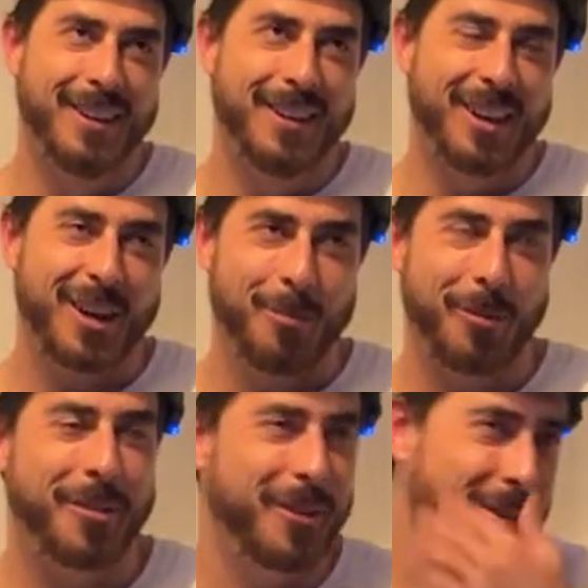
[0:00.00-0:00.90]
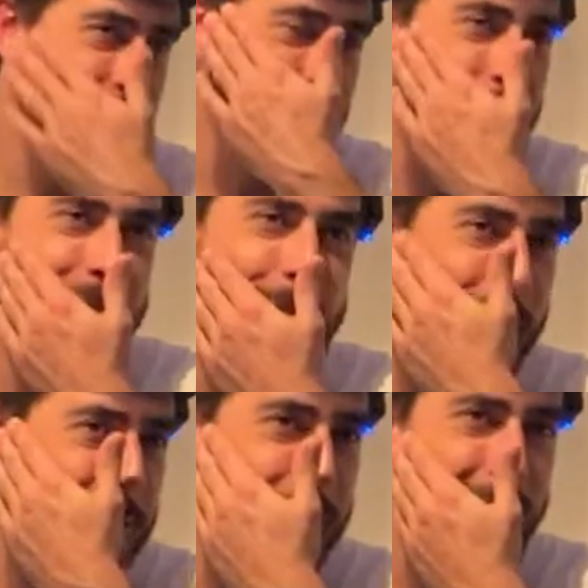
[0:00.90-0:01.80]
a couple things that were super
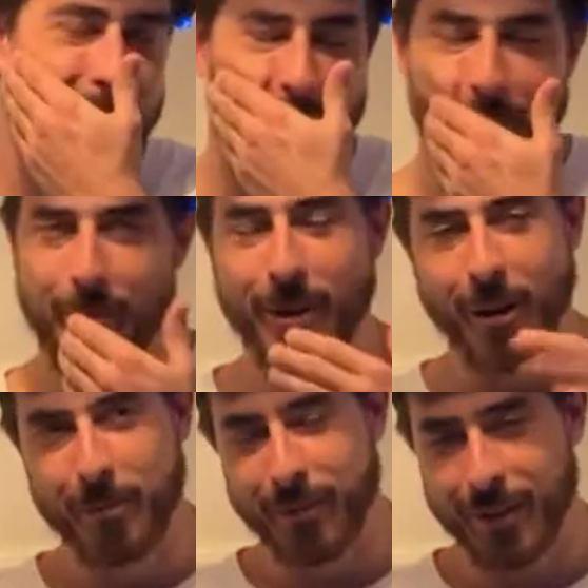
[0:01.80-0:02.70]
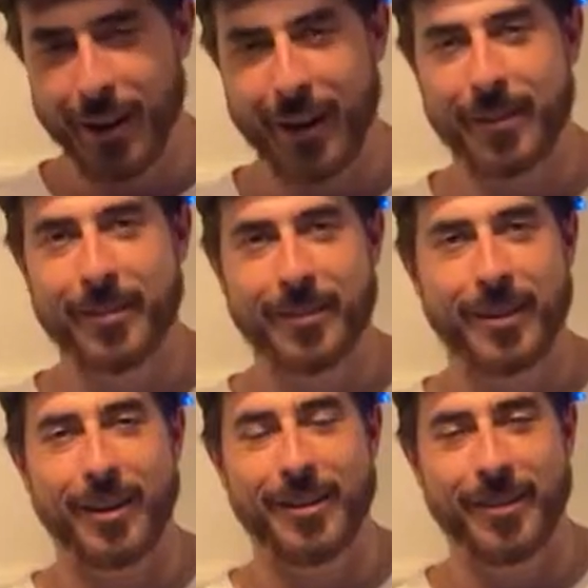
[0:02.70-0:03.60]
funny. A couple of the guys
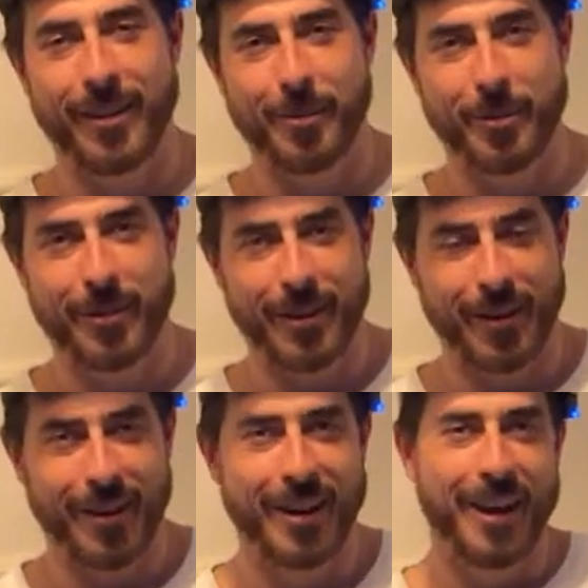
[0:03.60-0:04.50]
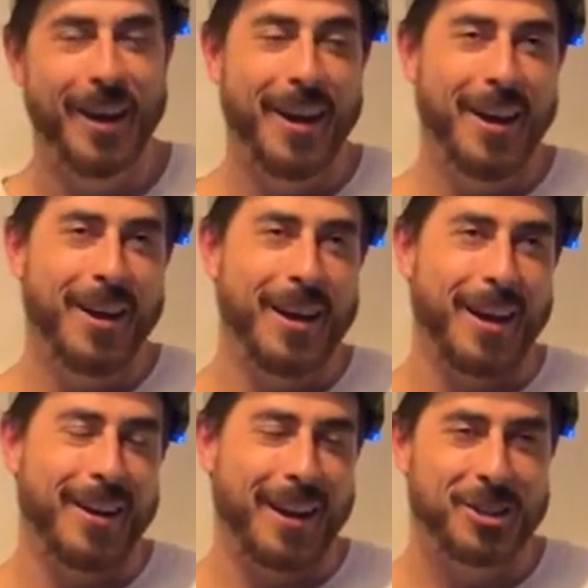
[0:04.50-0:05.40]
that were there,
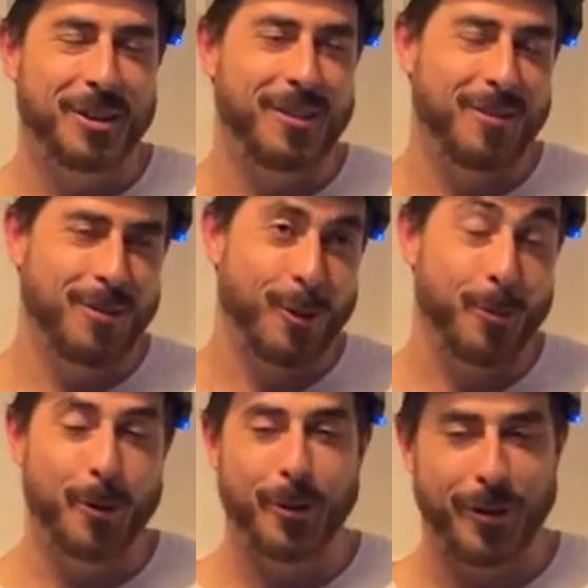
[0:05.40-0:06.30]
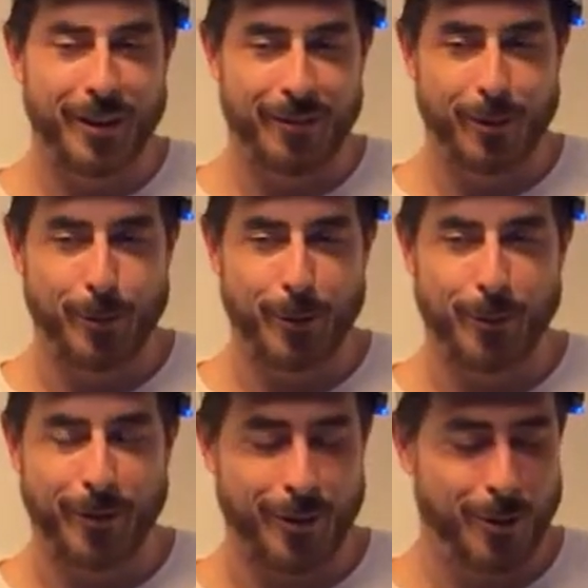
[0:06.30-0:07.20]
actually Spooner, David Spooner, one of
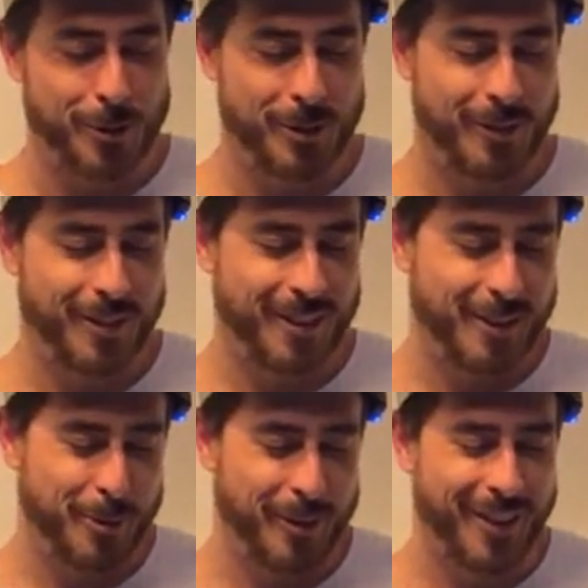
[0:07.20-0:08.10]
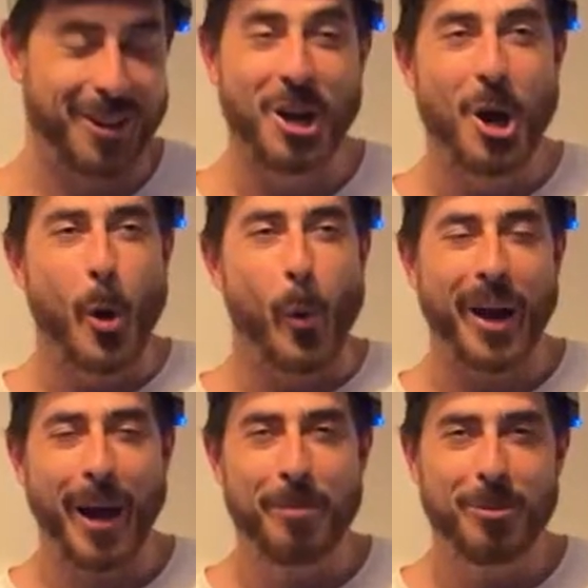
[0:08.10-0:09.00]
the coaches, was like, "What
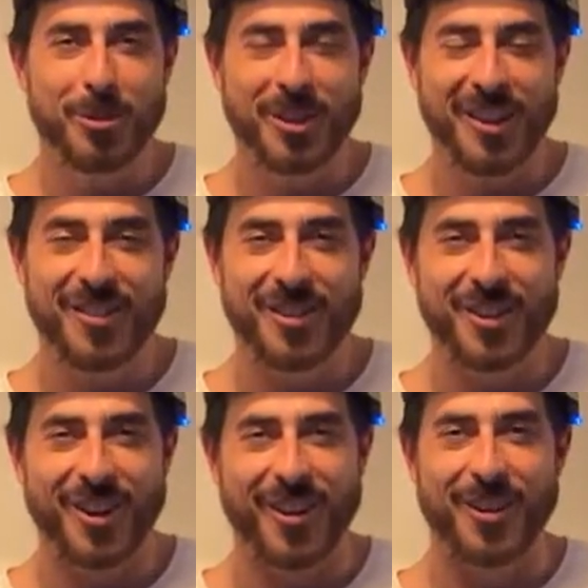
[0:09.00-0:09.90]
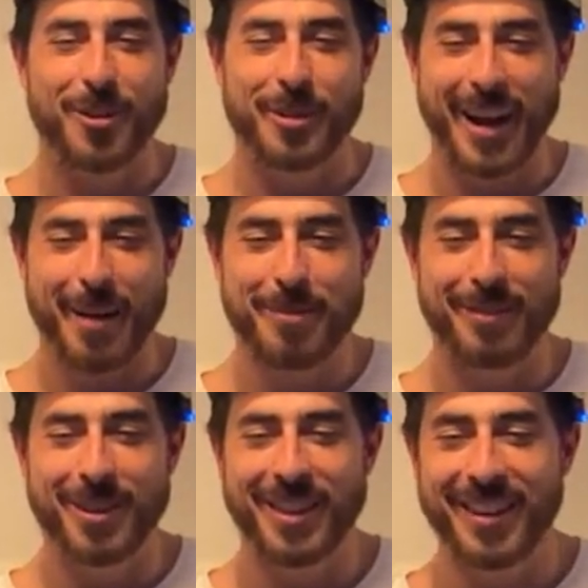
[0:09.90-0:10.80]
happened with the Instacart girl? What happened
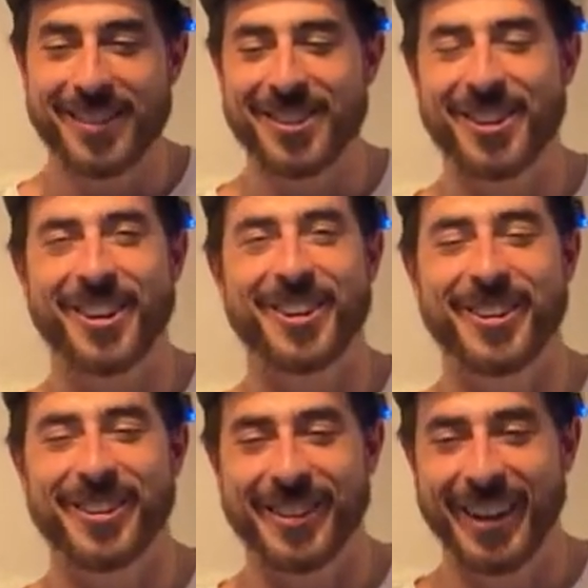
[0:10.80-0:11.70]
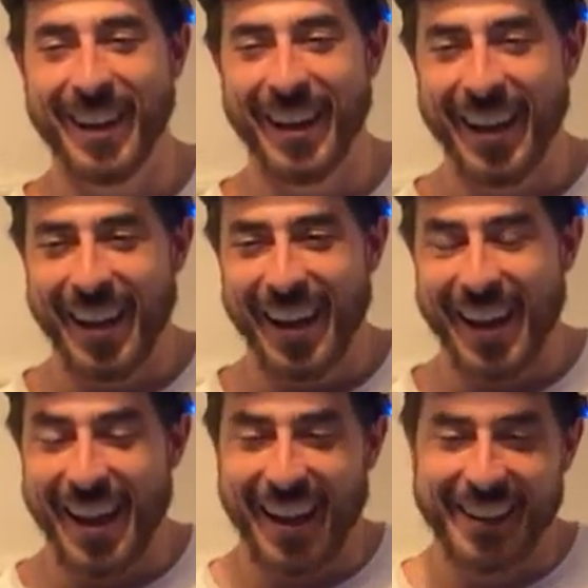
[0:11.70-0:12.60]
with the Instacart girl?"
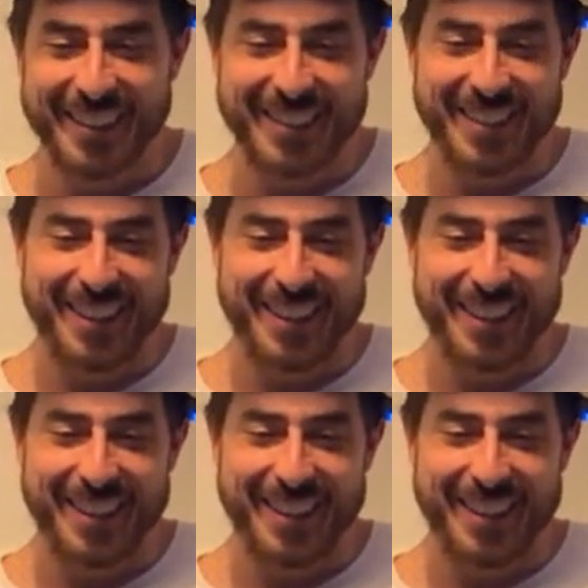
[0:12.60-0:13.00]
And